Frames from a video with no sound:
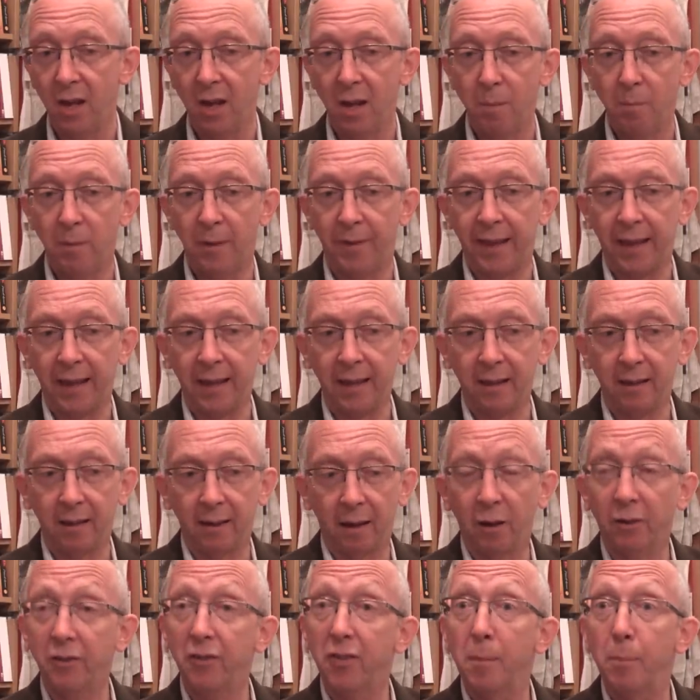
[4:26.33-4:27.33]
But they, a
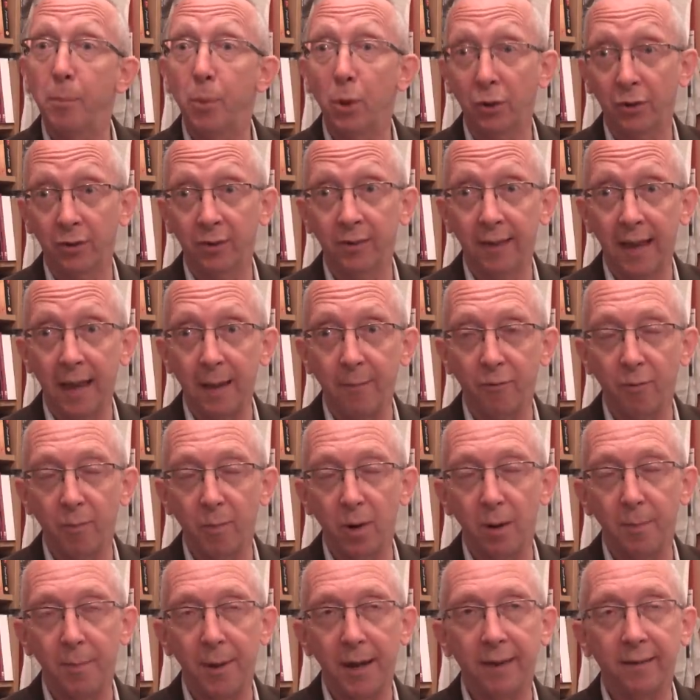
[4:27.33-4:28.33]
lot of the books came from
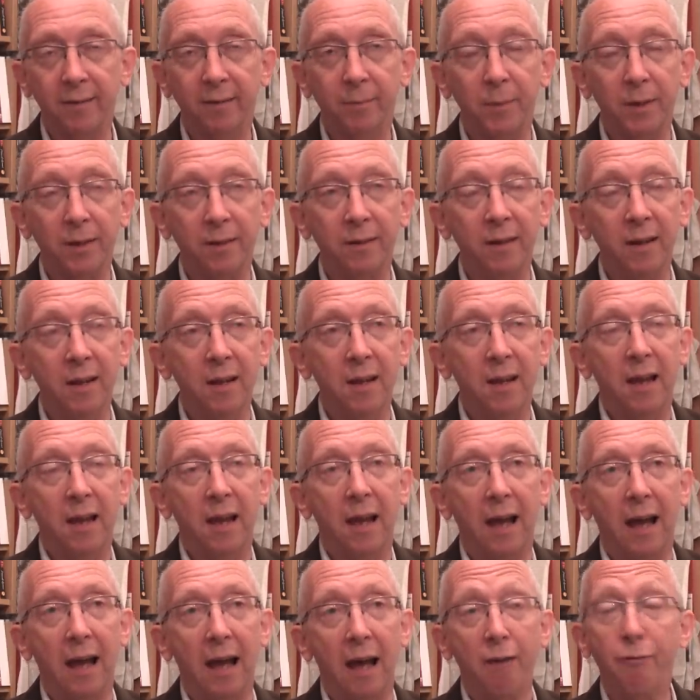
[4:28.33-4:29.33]
our basement,
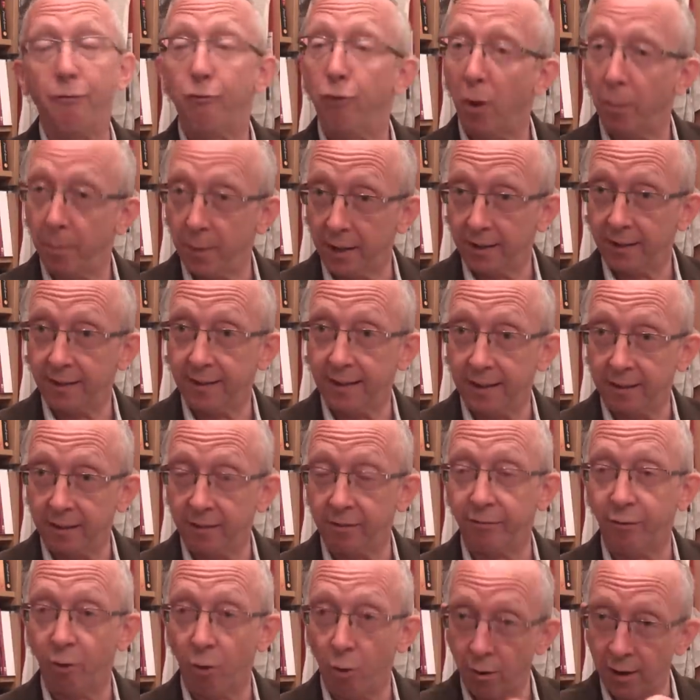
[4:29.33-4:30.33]
uh, from
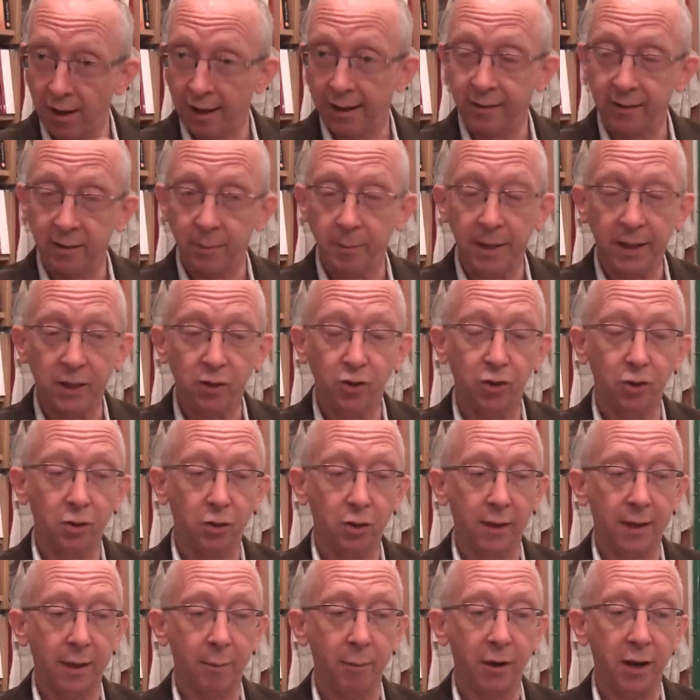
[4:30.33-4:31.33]
1984 had to make
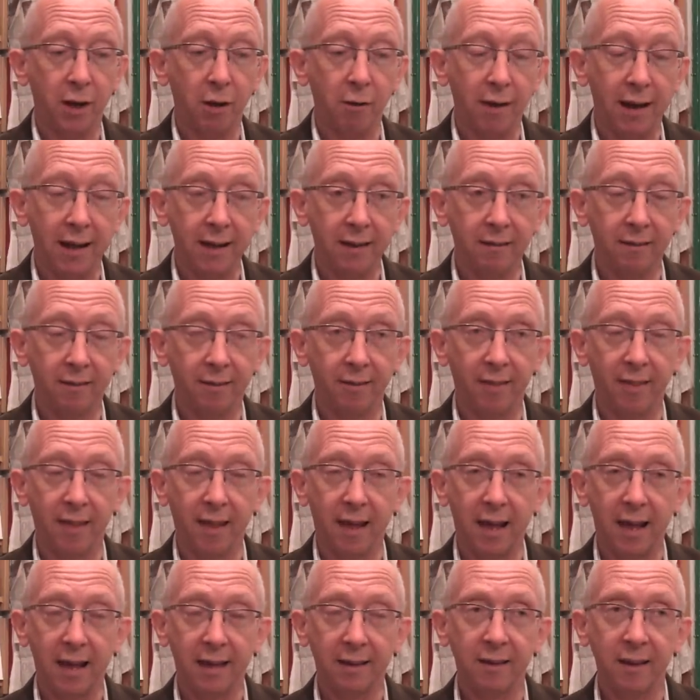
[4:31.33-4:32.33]
sure they were no later than
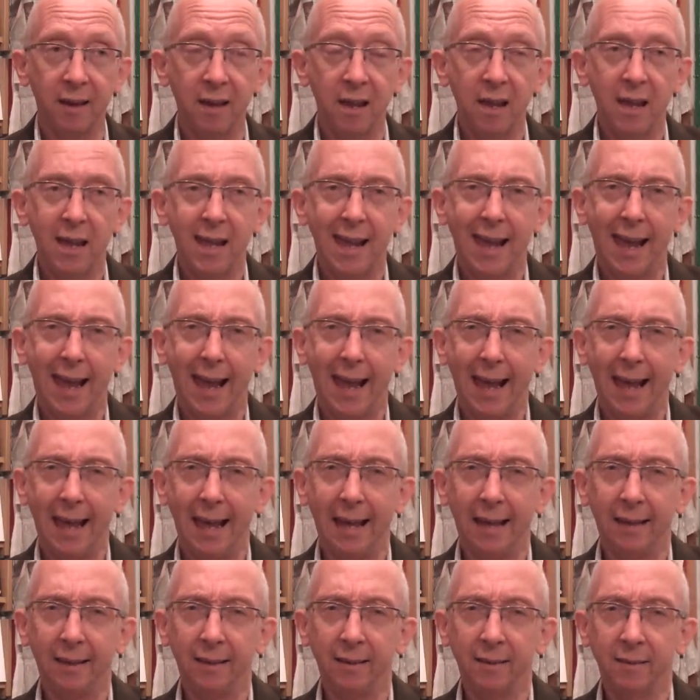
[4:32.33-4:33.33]

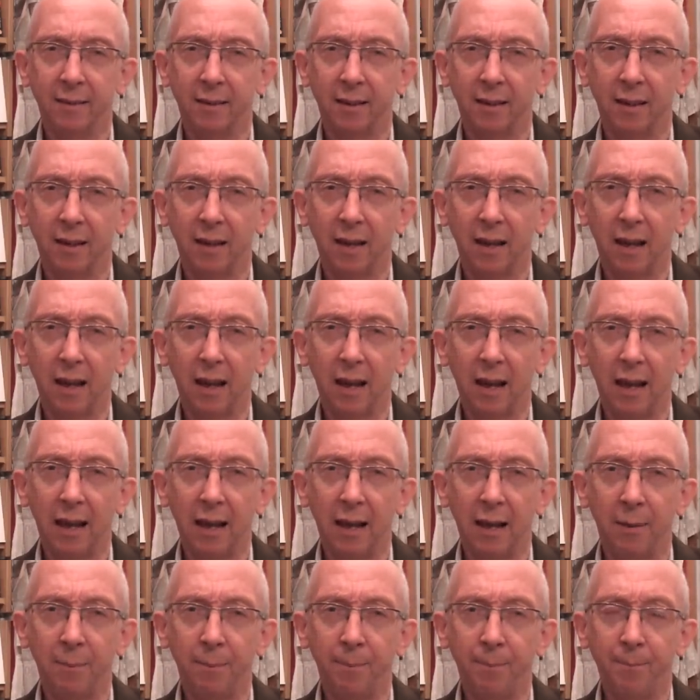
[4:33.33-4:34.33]
that and
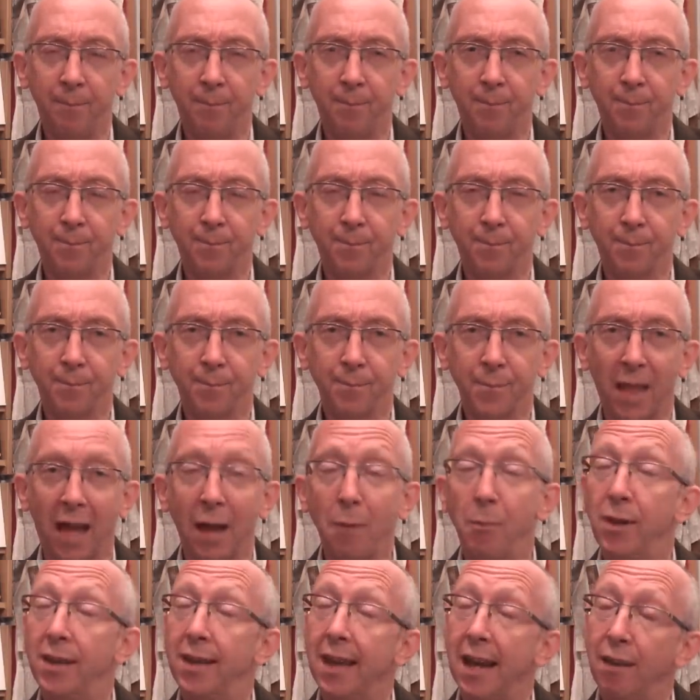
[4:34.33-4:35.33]
um, and
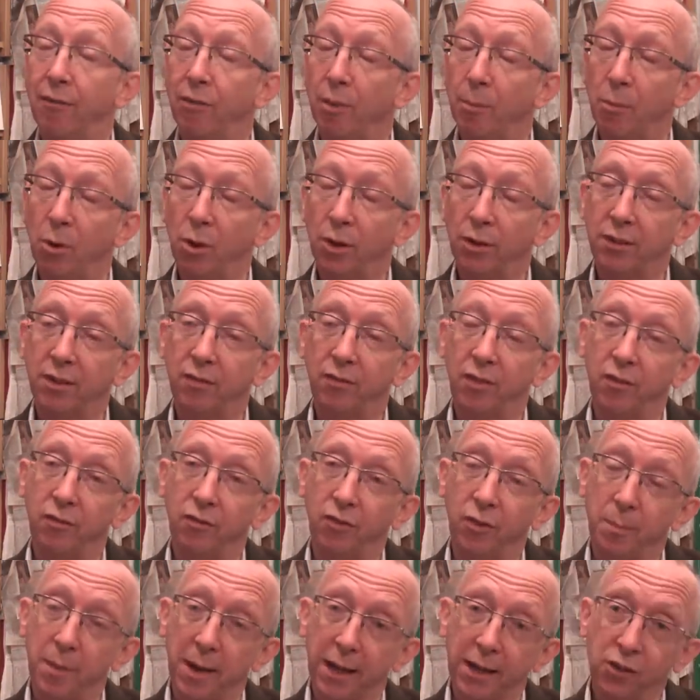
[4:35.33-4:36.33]
we gave them lots of
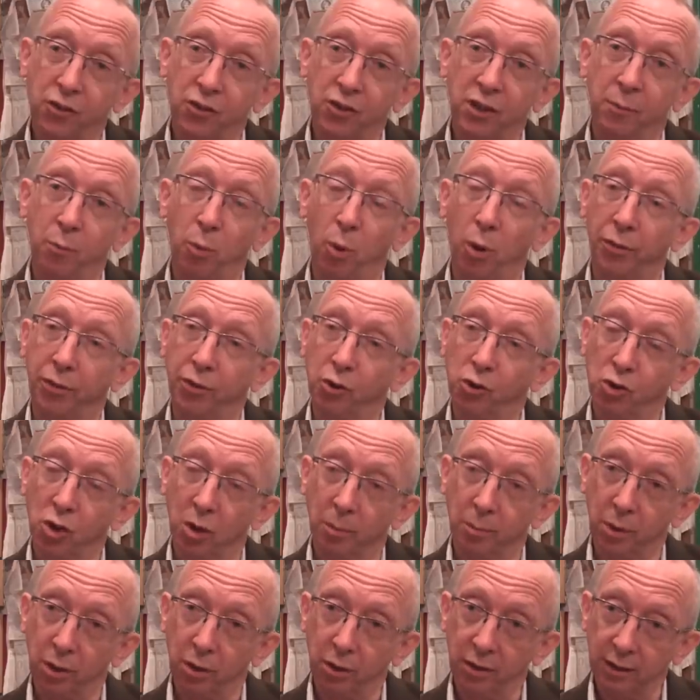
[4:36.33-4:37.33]
information of what the shop
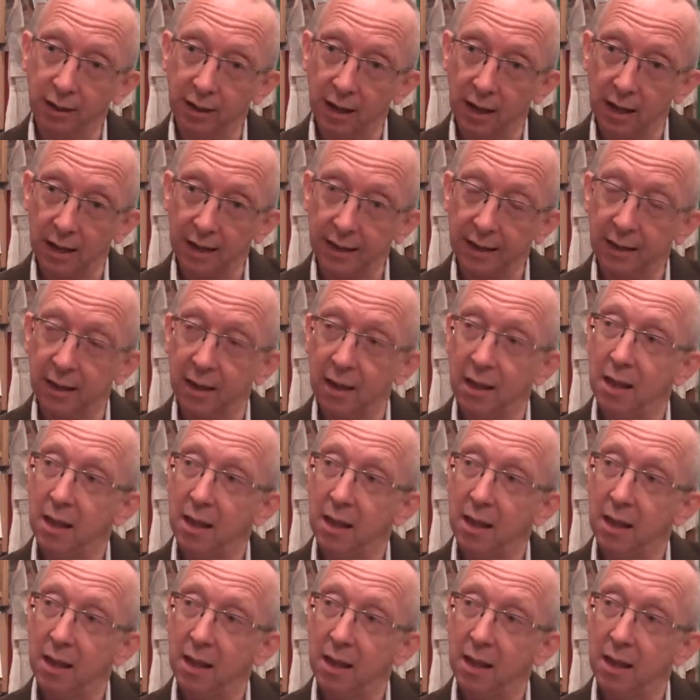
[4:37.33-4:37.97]
looked like.